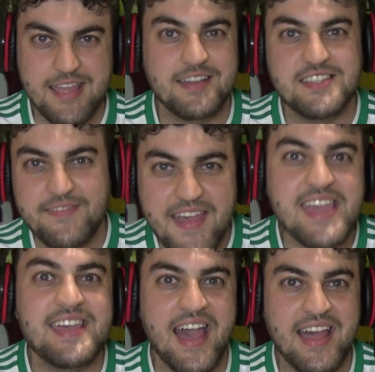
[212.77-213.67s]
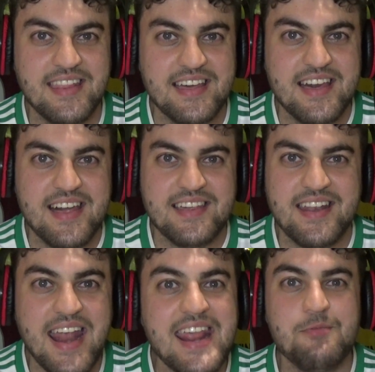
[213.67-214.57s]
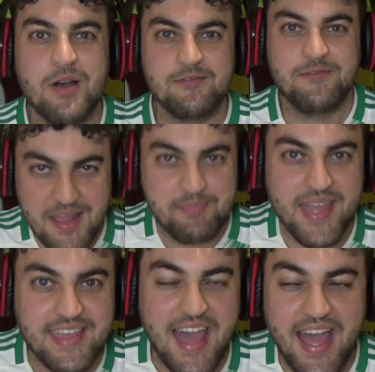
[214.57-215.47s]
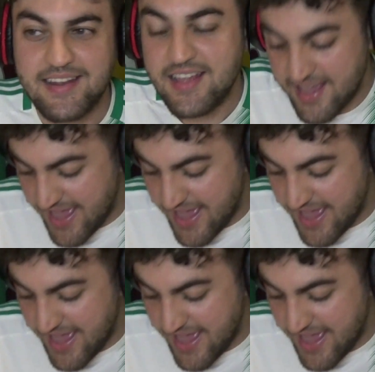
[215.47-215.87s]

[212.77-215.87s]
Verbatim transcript: Because if he can, then anyone flipping can.